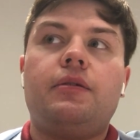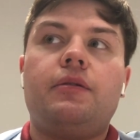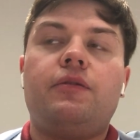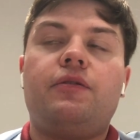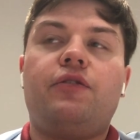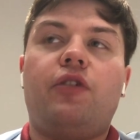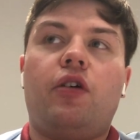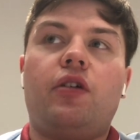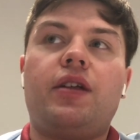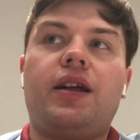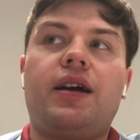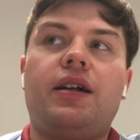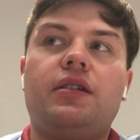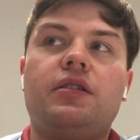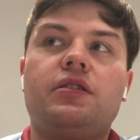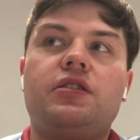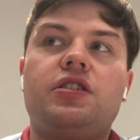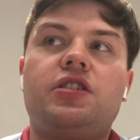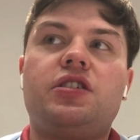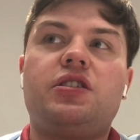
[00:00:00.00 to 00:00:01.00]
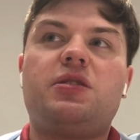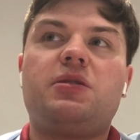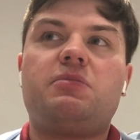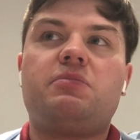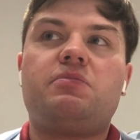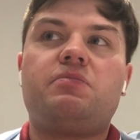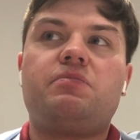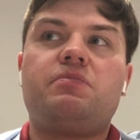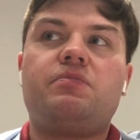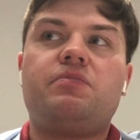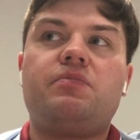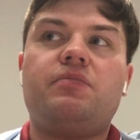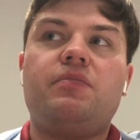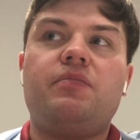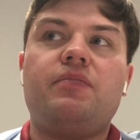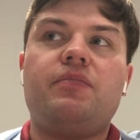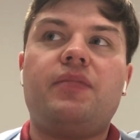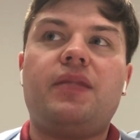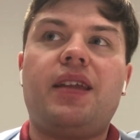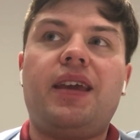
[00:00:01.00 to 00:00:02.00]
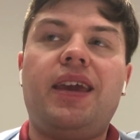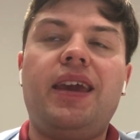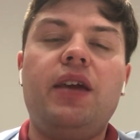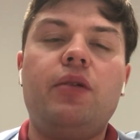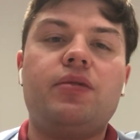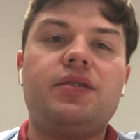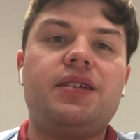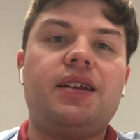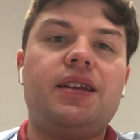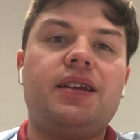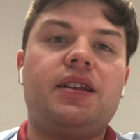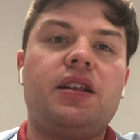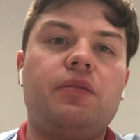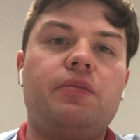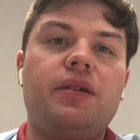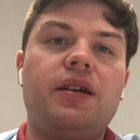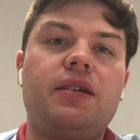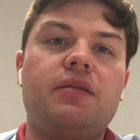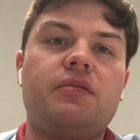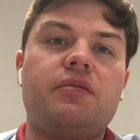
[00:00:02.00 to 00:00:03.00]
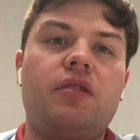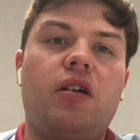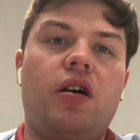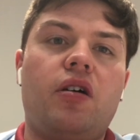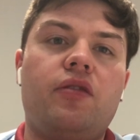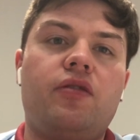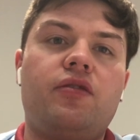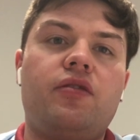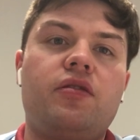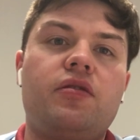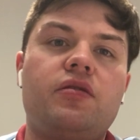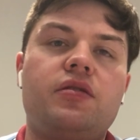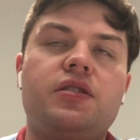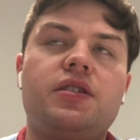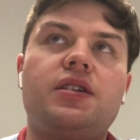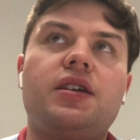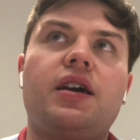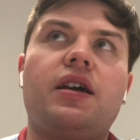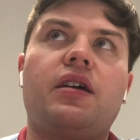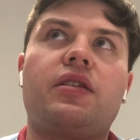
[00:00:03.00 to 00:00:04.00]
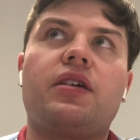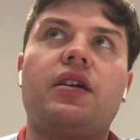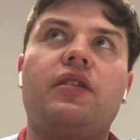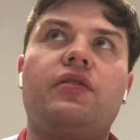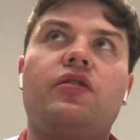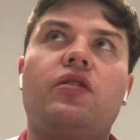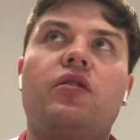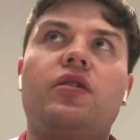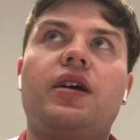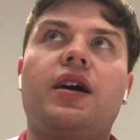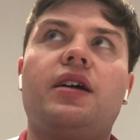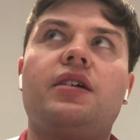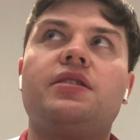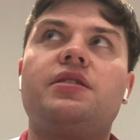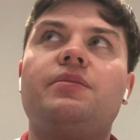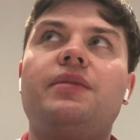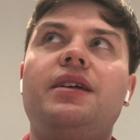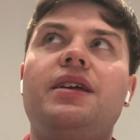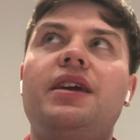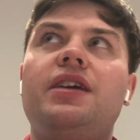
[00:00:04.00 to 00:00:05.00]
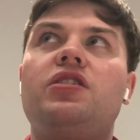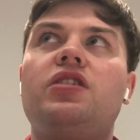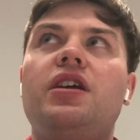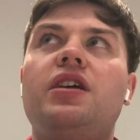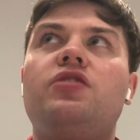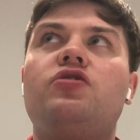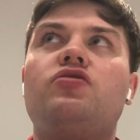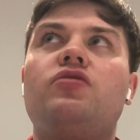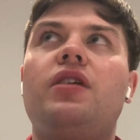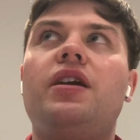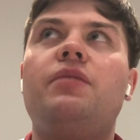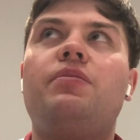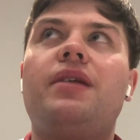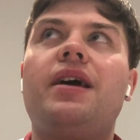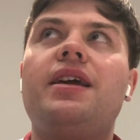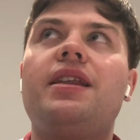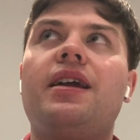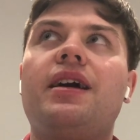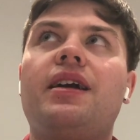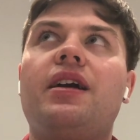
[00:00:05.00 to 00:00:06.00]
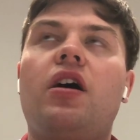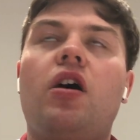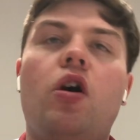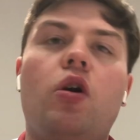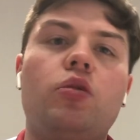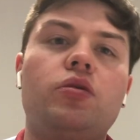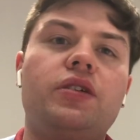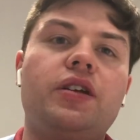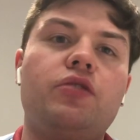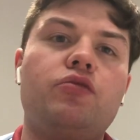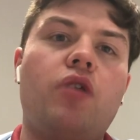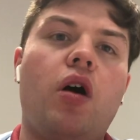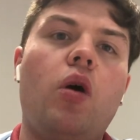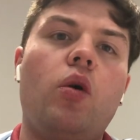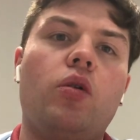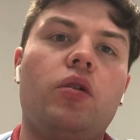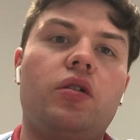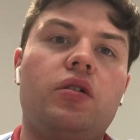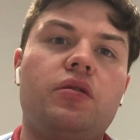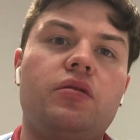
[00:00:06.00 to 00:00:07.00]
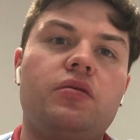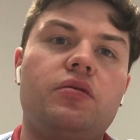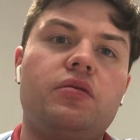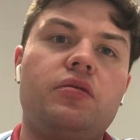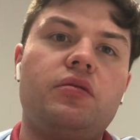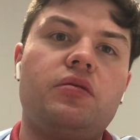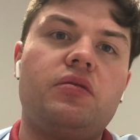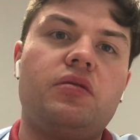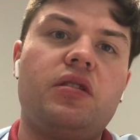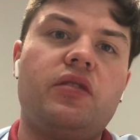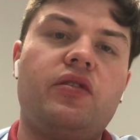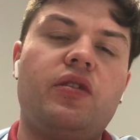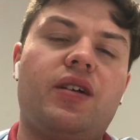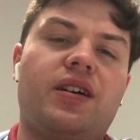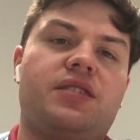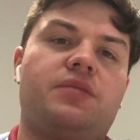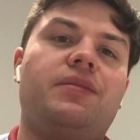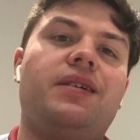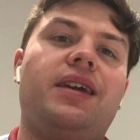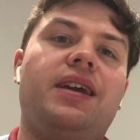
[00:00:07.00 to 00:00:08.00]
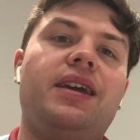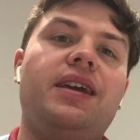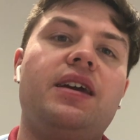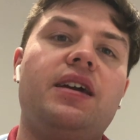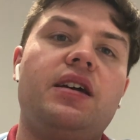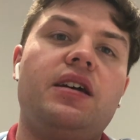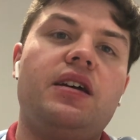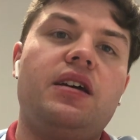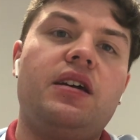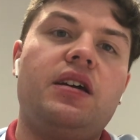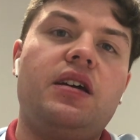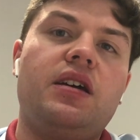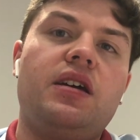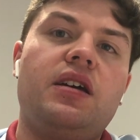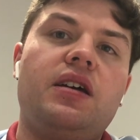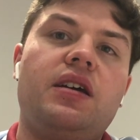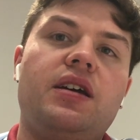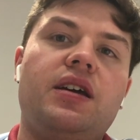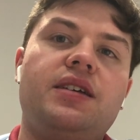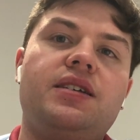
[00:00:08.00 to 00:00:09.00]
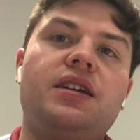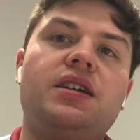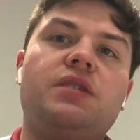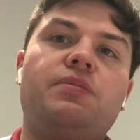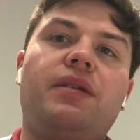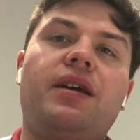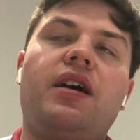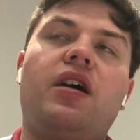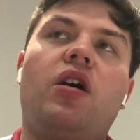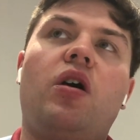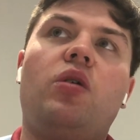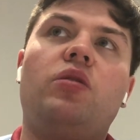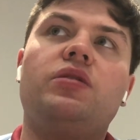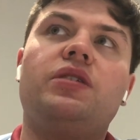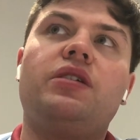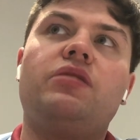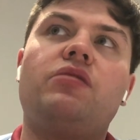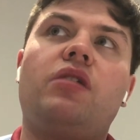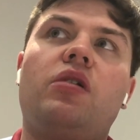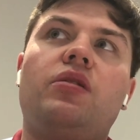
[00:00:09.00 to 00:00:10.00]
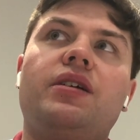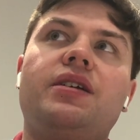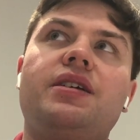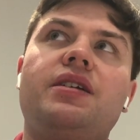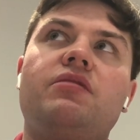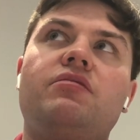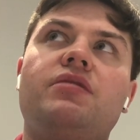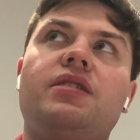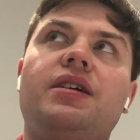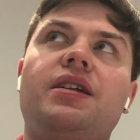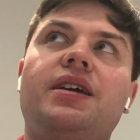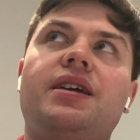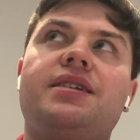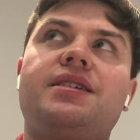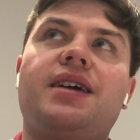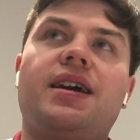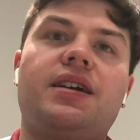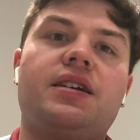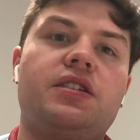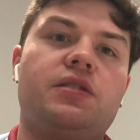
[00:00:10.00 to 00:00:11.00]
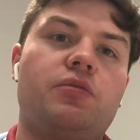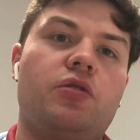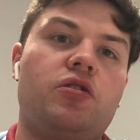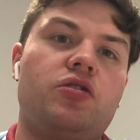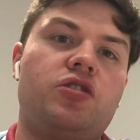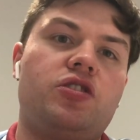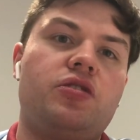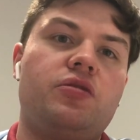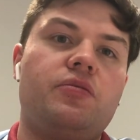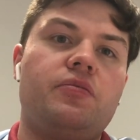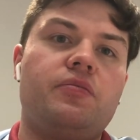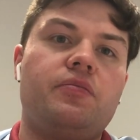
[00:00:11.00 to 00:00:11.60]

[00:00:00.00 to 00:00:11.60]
Fornals, he was a little bit off today, I think, Fornals. I mean, he played like a holding role, if you ask me. He seemed to play a holding role. He didn't really attack as much.